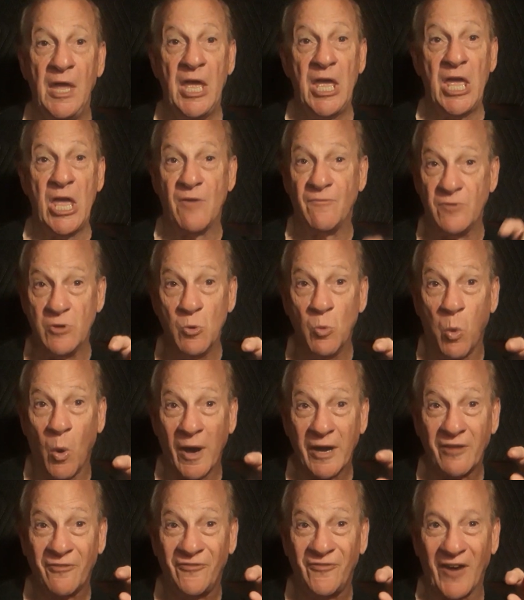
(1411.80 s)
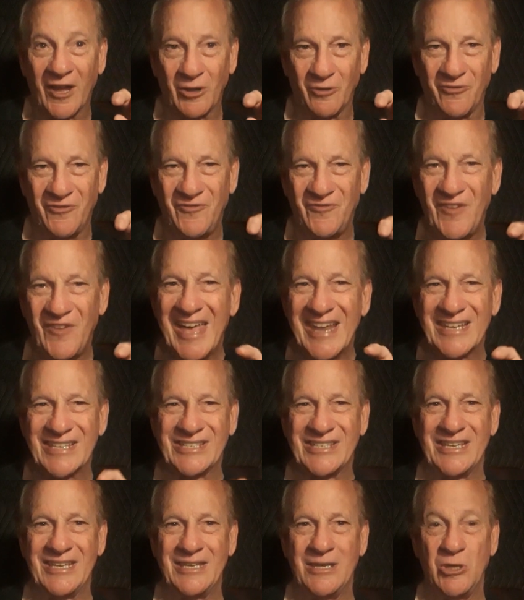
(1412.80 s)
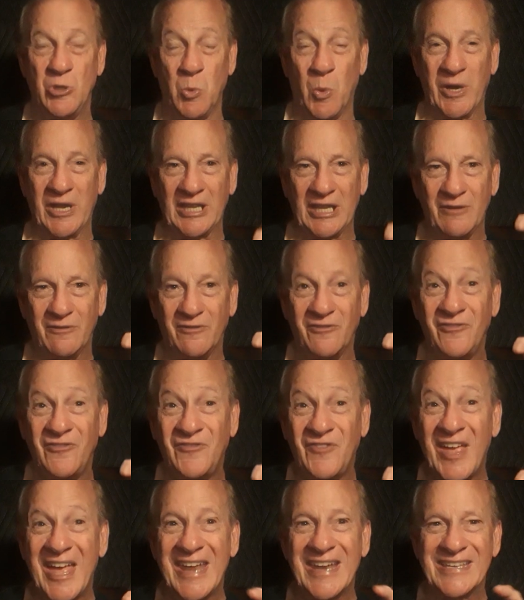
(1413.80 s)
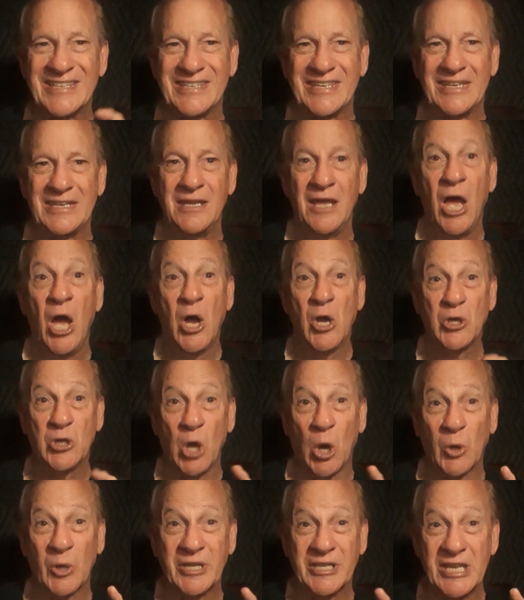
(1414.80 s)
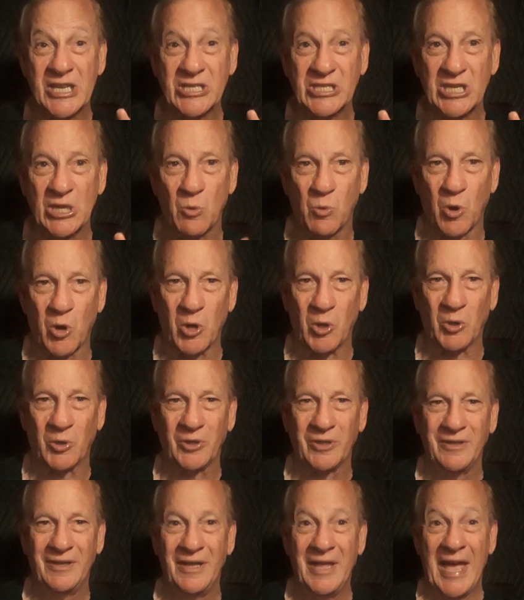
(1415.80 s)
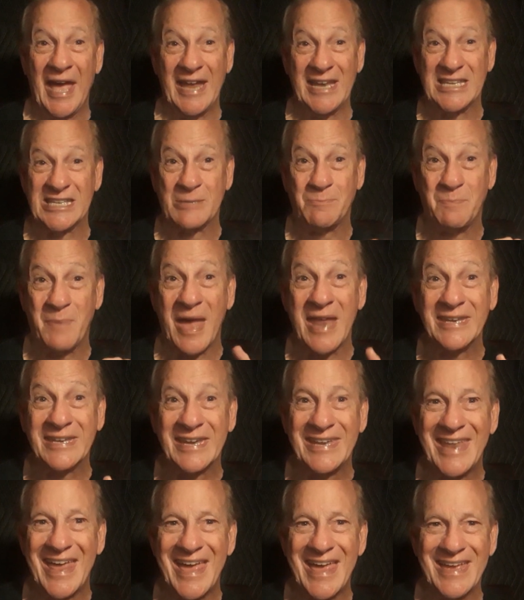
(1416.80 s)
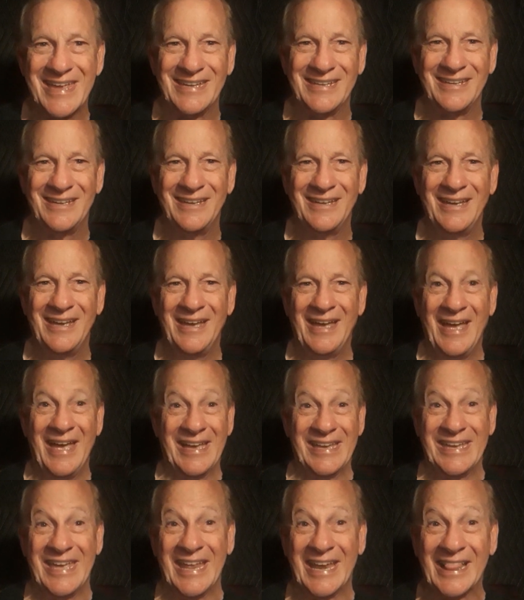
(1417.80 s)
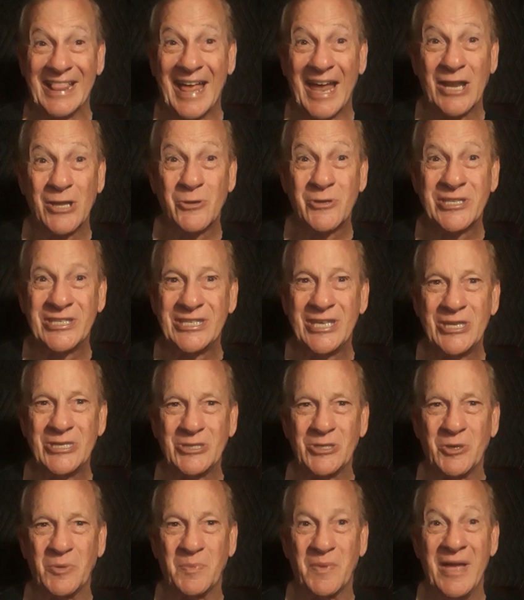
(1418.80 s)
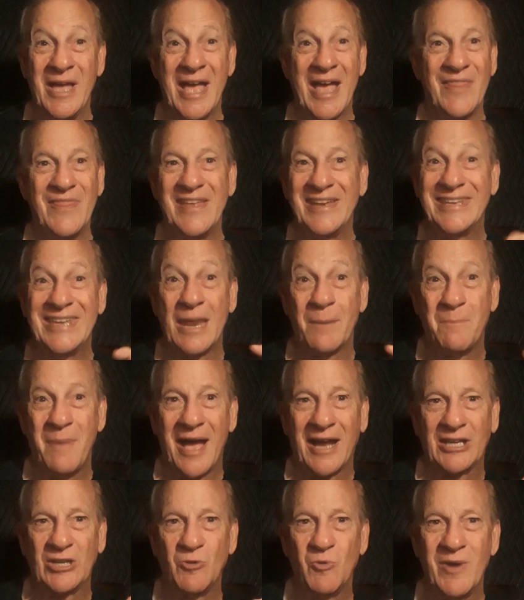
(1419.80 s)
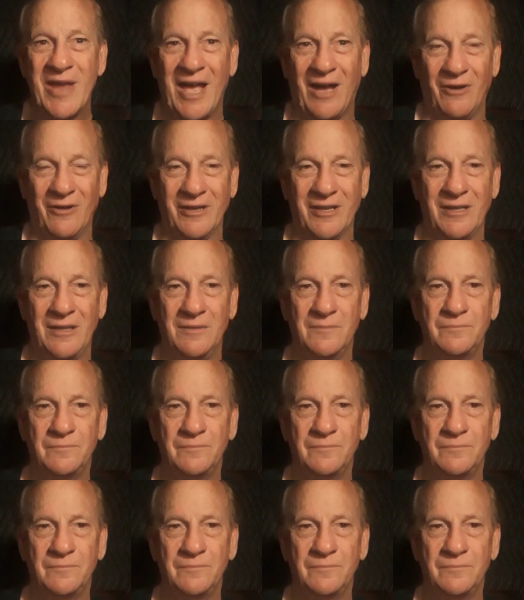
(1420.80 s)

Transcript: If you want to follow fantasy, you want to live in fantasy, go to Disney World and spend a day. Get it out of your system and then get back to reality.